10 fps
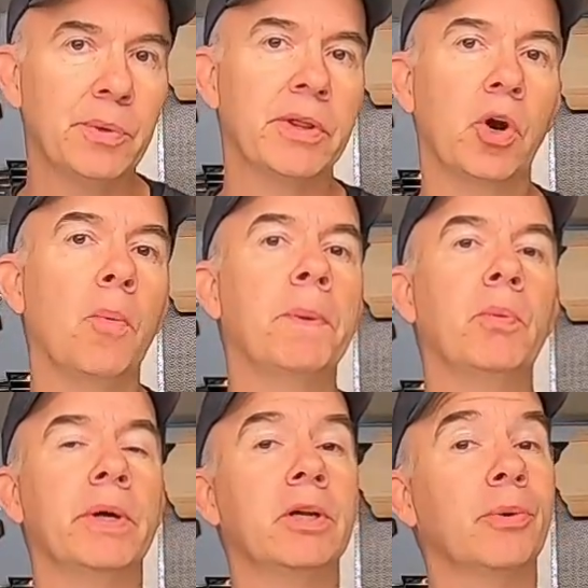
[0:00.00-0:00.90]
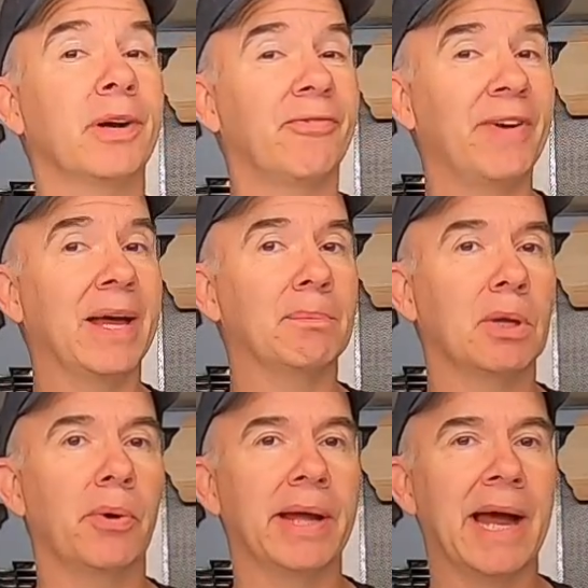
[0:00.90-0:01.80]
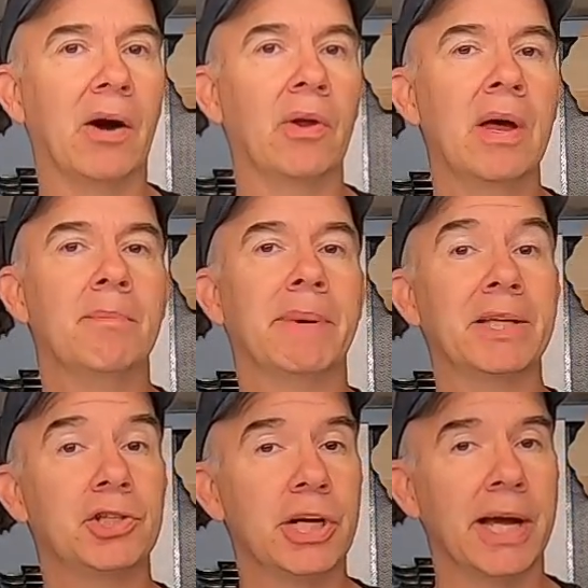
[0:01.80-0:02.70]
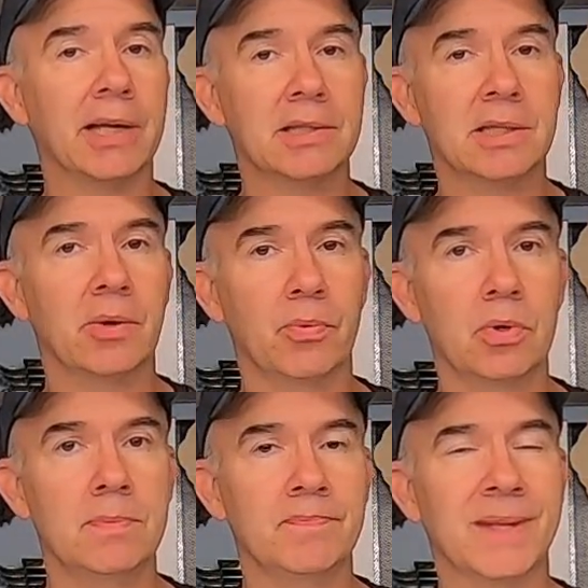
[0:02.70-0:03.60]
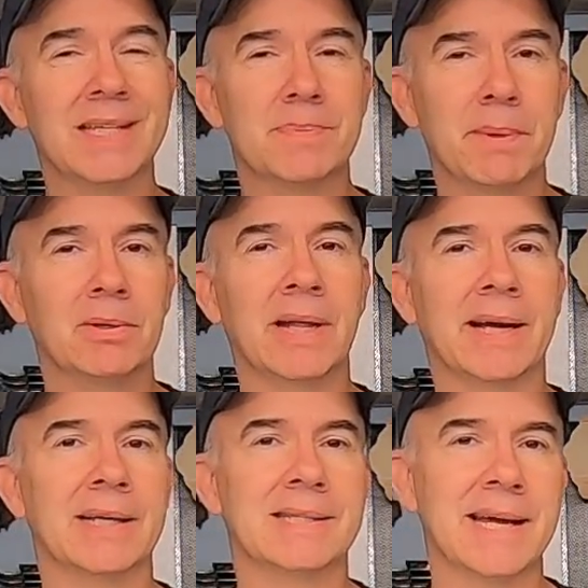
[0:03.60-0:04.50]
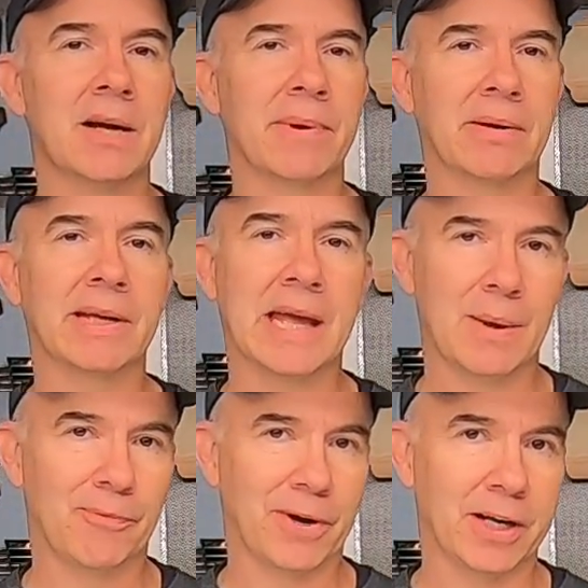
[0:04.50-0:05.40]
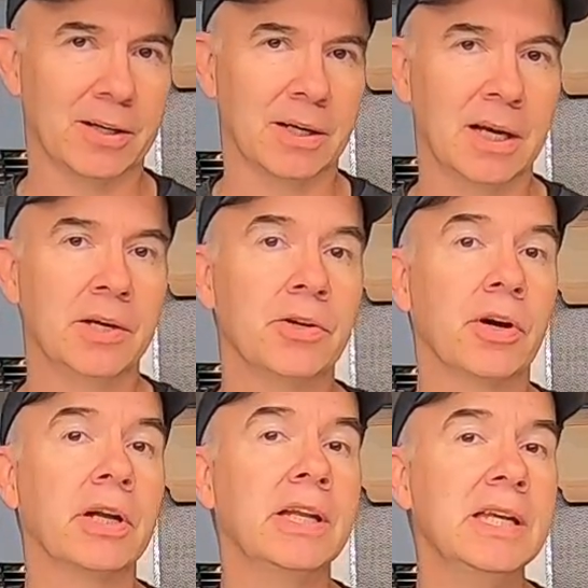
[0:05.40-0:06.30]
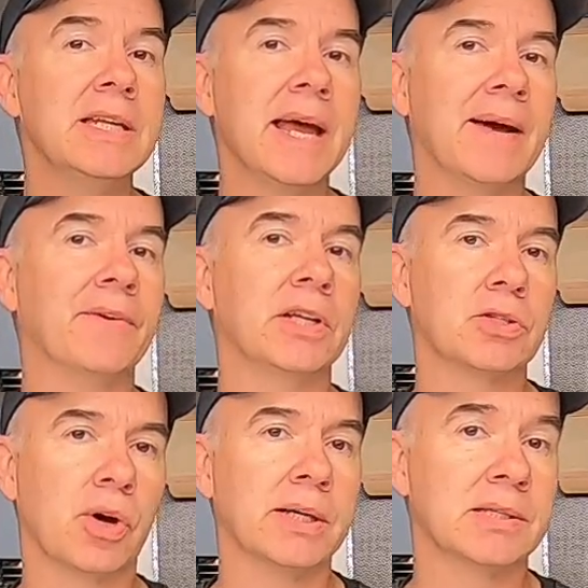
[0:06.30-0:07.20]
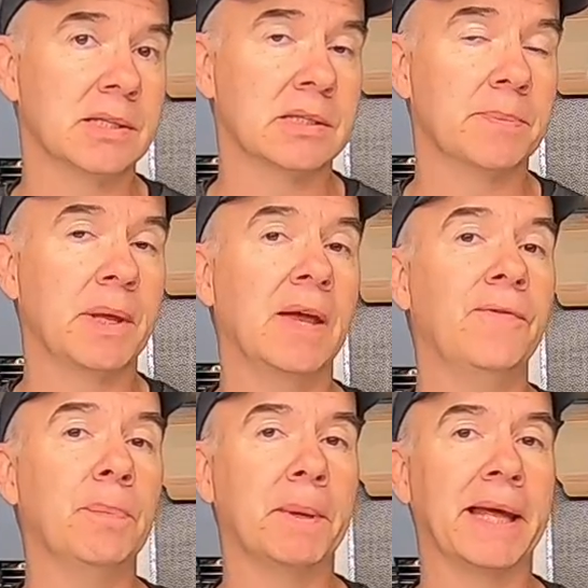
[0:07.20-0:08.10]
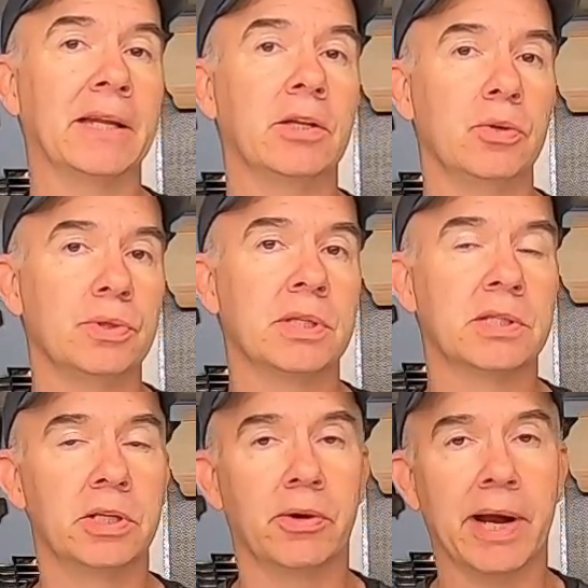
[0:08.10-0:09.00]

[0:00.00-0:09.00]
with an open window and a fan blowing out, my jackets in the room, they smelled like I sat around a campfire. You're going to need to have an exhaust system if you plan to use this in your